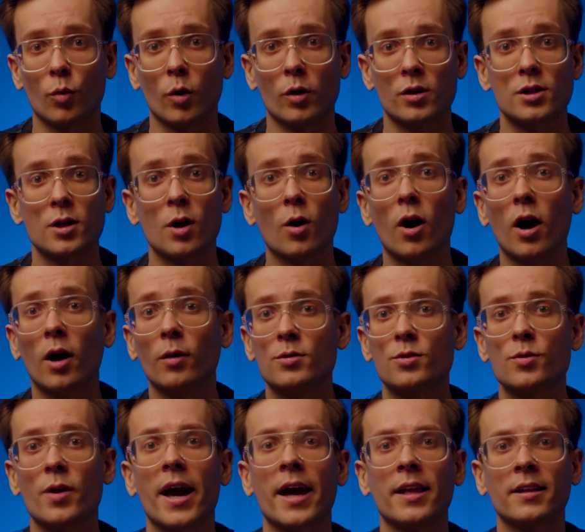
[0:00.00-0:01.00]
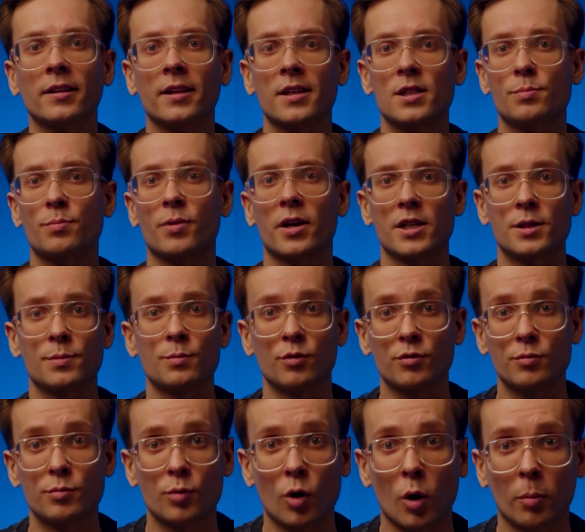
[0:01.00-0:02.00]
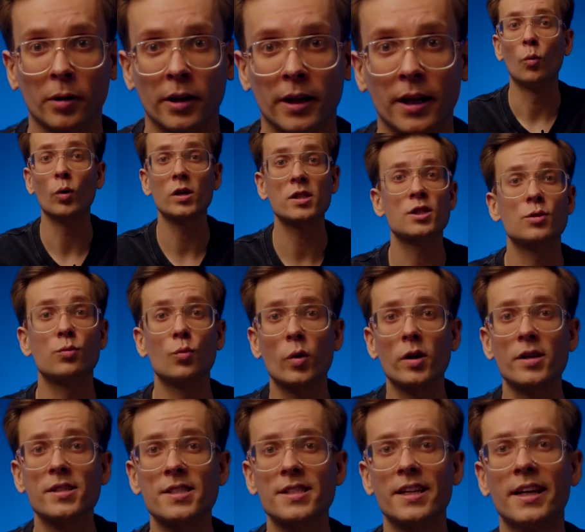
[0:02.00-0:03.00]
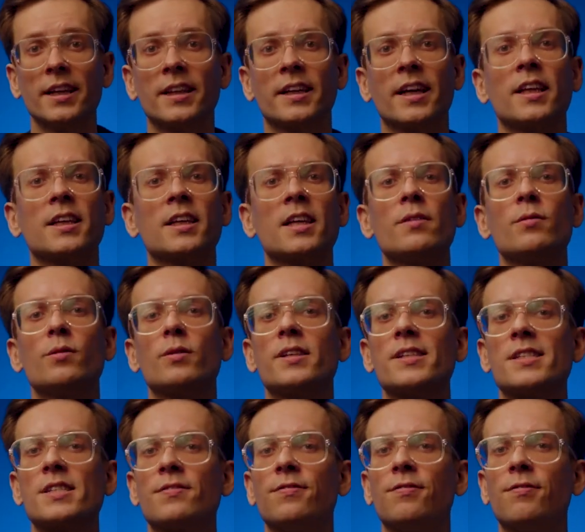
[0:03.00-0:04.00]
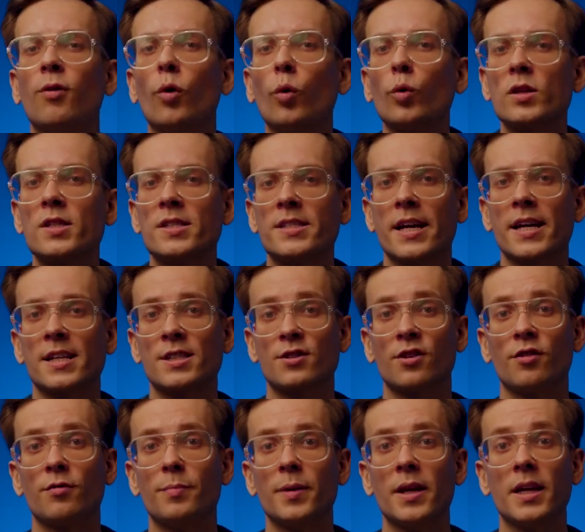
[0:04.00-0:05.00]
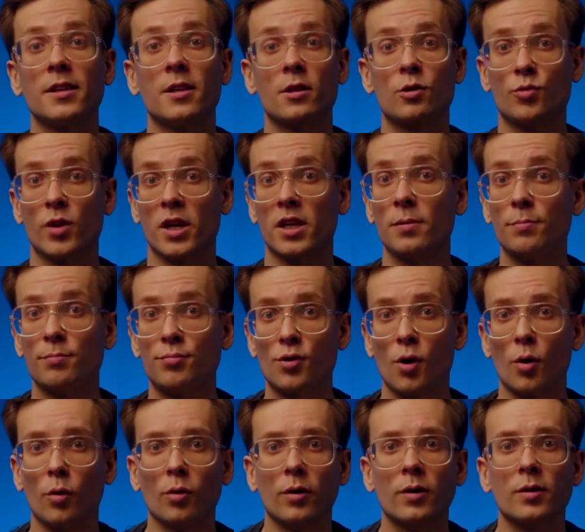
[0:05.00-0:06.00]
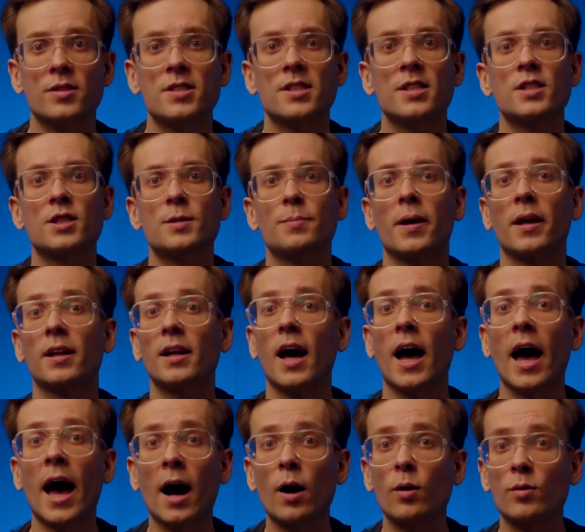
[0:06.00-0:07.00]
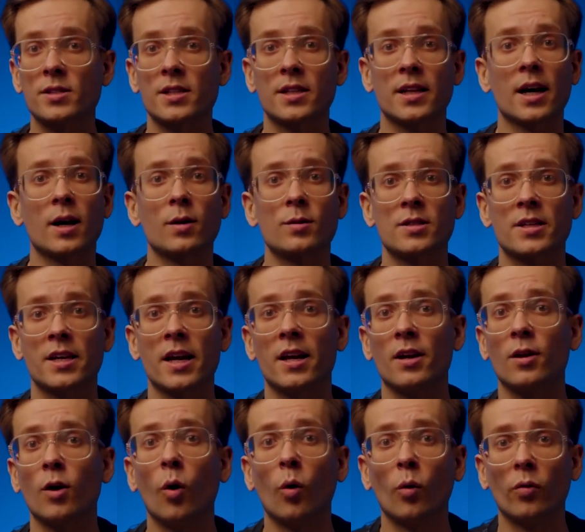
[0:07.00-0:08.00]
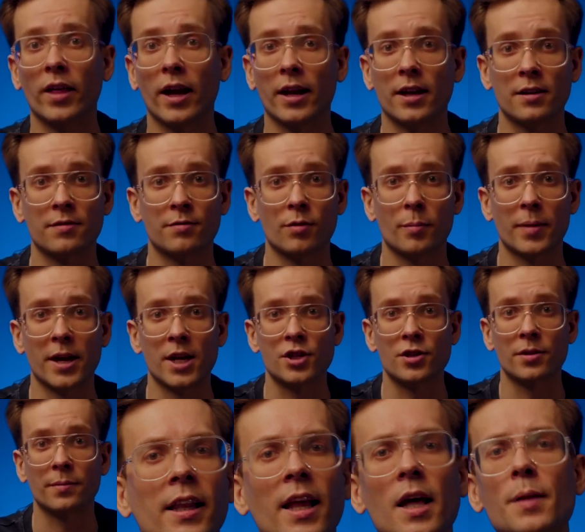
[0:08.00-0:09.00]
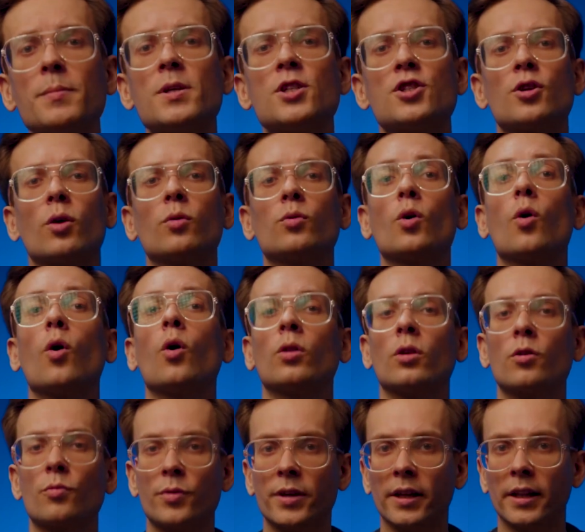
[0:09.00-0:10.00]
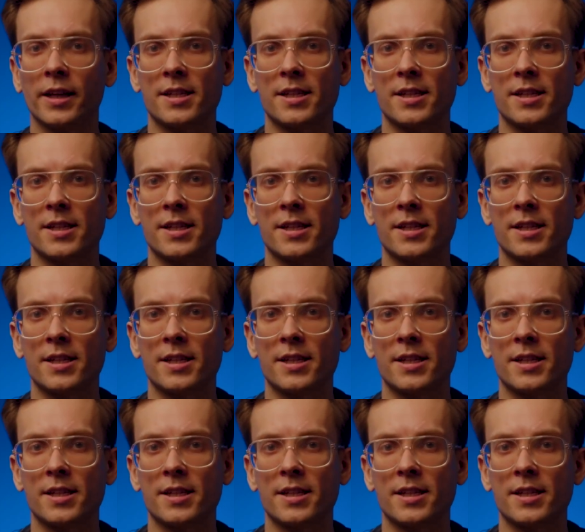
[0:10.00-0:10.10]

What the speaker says: works or how to analyze price moves properly. What's worse, it can give you this false sense of being a trading pro, because you spend hours and hours getting all that information. Let me show you on a real